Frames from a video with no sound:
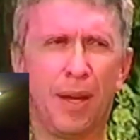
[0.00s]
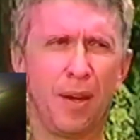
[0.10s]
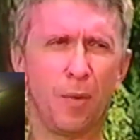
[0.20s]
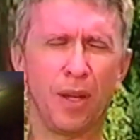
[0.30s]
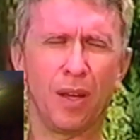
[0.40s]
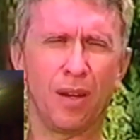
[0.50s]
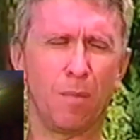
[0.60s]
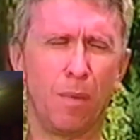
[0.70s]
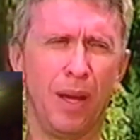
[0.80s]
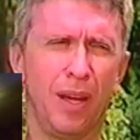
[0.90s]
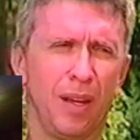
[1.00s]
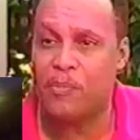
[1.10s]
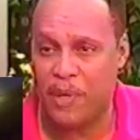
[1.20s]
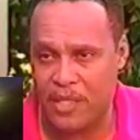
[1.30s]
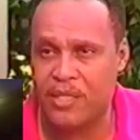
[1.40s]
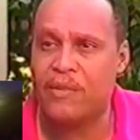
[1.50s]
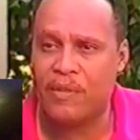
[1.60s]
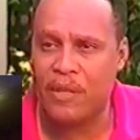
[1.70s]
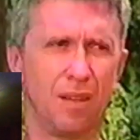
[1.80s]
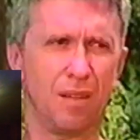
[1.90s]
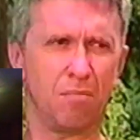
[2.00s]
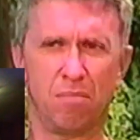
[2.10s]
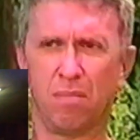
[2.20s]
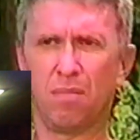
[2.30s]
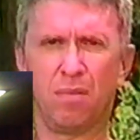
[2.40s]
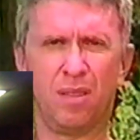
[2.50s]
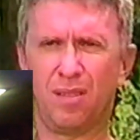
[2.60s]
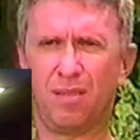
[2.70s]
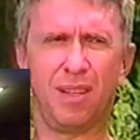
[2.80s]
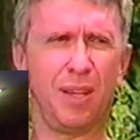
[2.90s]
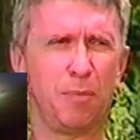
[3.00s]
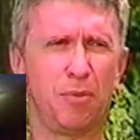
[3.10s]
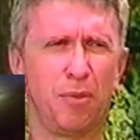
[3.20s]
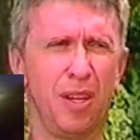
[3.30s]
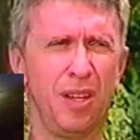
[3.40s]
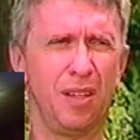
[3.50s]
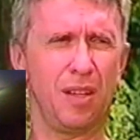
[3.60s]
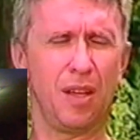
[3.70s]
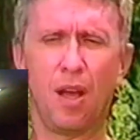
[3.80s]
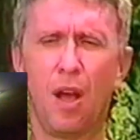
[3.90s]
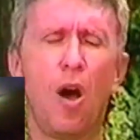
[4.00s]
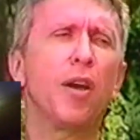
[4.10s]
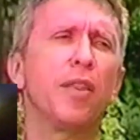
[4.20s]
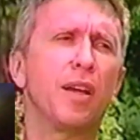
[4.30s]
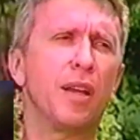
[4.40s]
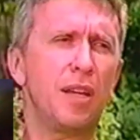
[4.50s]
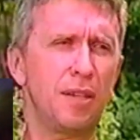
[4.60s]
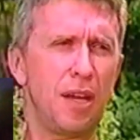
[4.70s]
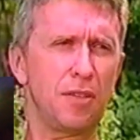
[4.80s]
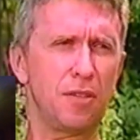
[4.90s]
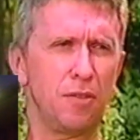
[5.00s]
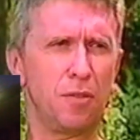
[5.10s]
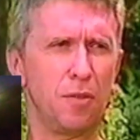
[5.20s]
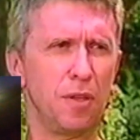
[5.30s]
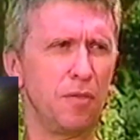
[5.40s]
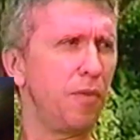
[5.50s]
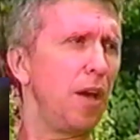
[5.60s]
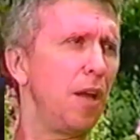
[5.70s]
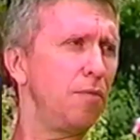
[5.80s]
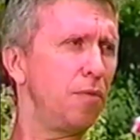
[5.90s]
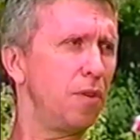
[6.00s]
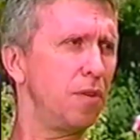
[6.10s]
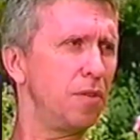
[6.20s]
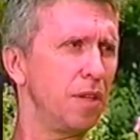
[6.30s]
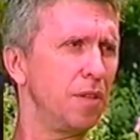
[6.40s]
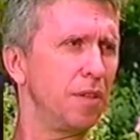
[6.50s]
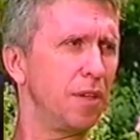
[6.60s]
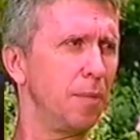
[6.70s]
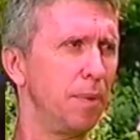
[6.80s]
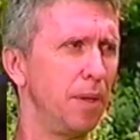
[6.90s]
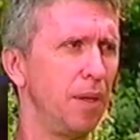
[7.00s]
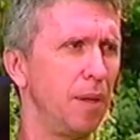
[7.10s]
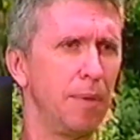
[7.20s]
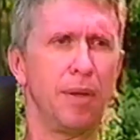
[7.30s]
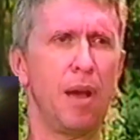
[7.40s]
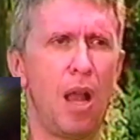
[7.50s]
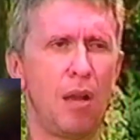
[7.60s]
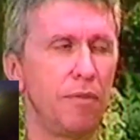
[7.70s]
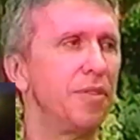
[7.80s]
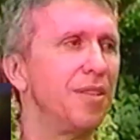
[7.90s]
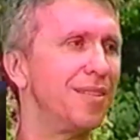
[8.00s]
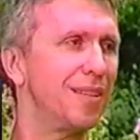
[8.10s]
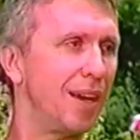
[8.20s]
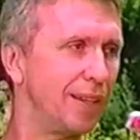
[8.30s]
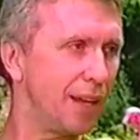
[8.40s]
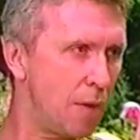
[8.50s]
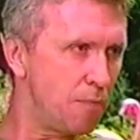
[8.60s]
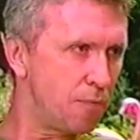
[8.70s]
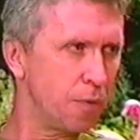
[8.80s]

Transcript: some extra fucking trip so they can still make money. Damn straight. Okay, that class action suit they filed for us against the company, I mean, all of us that signed up